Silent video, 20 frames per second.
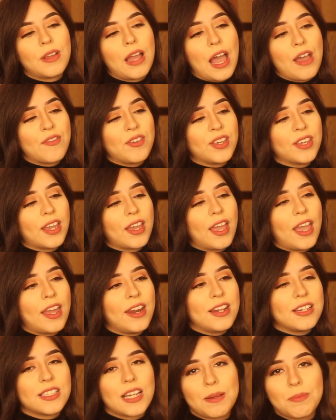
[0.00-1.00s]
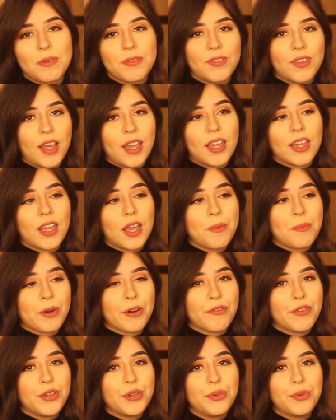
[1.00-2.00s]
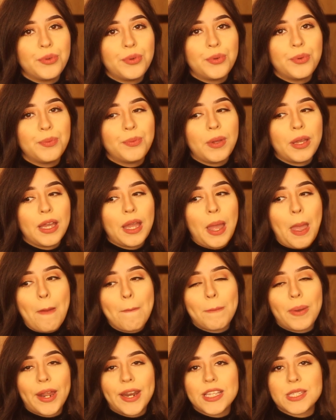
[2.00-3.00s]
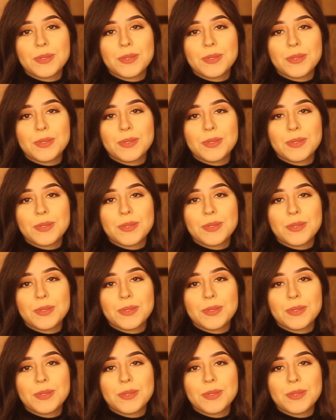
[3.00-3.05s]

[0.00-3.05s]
having any type of like perfume, body